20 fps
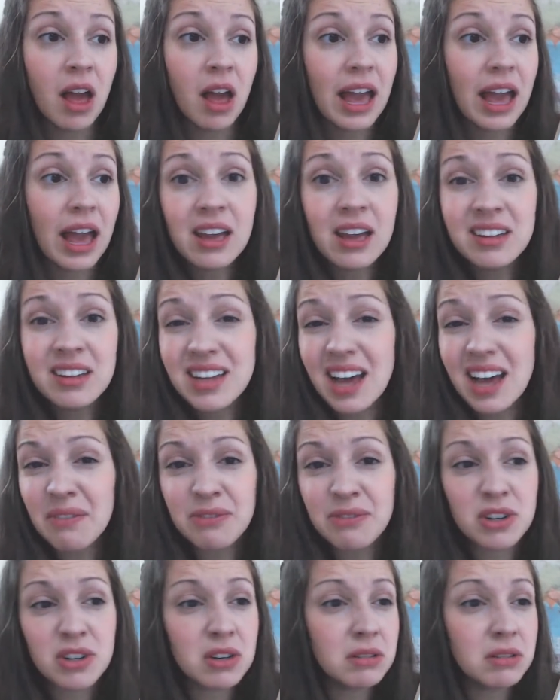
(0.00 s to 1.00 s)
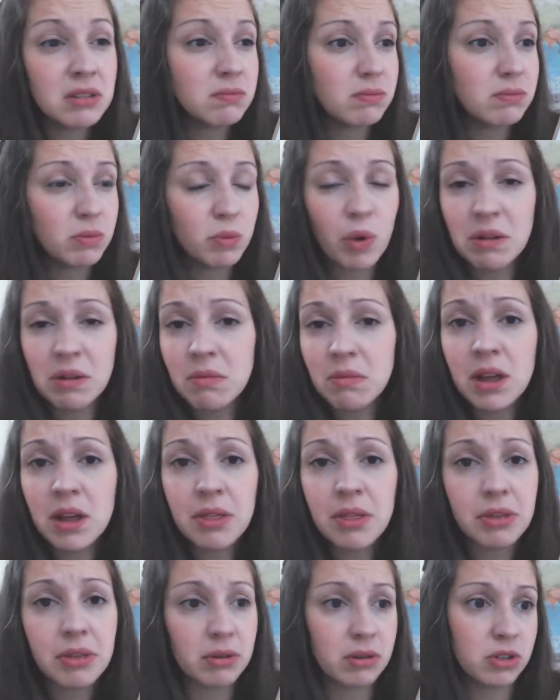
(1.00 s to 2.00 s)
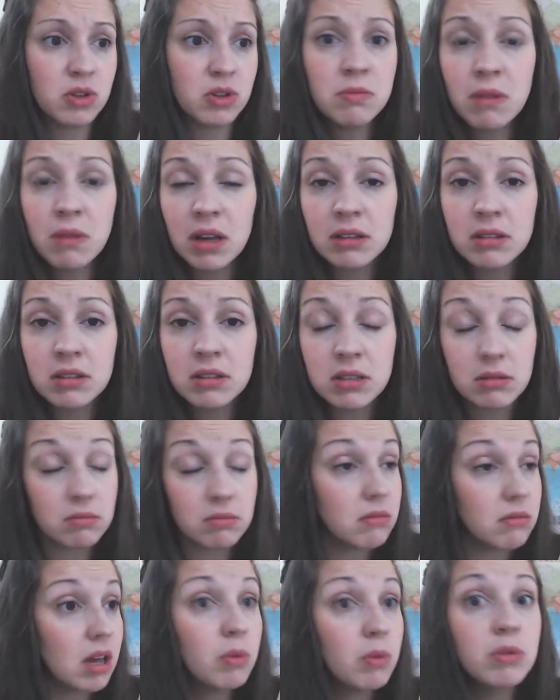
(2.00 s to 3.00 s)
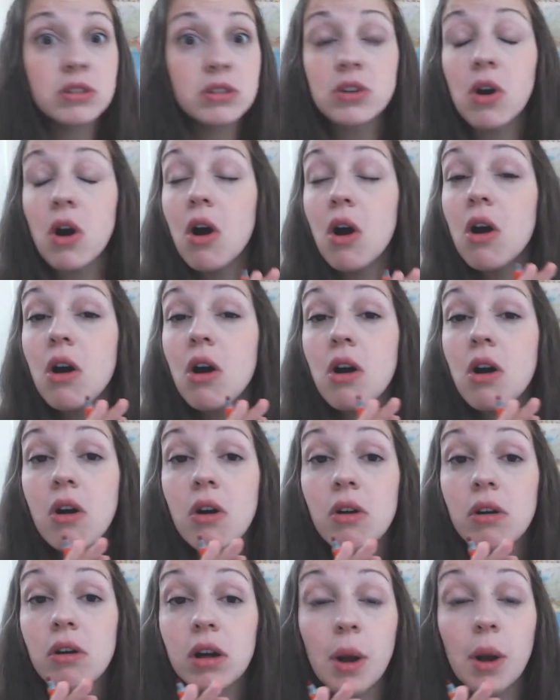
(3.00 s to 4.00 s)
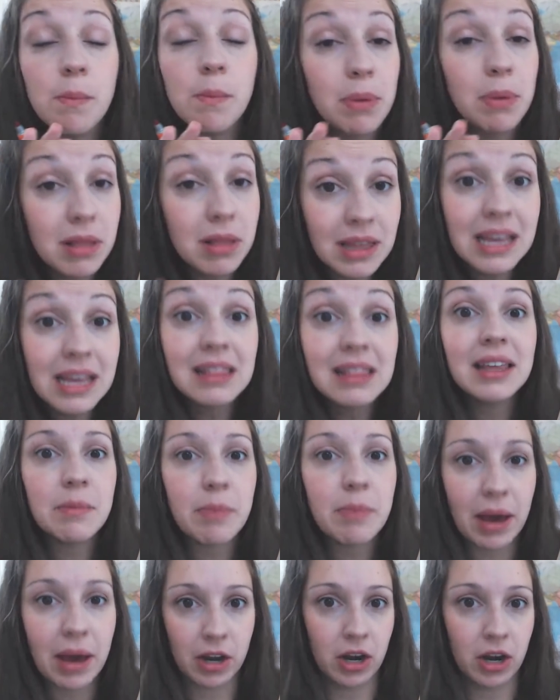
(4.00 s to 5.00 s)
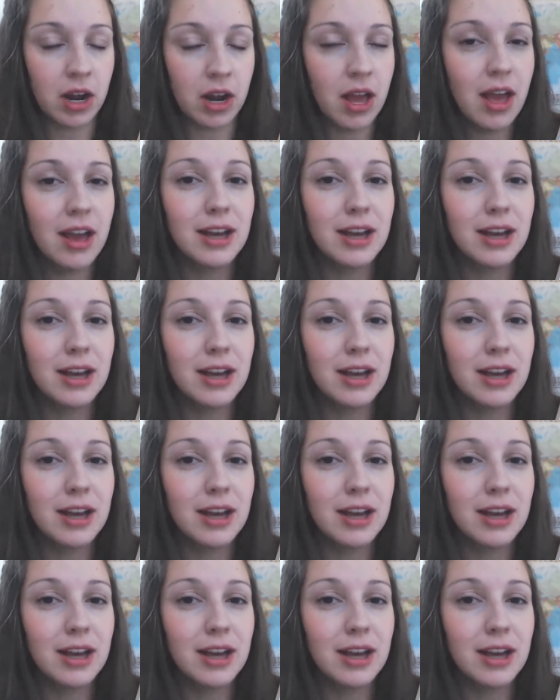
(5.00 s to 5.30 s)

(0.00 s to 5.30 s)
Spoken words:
And after 1 month or 2 months, it was all completely better.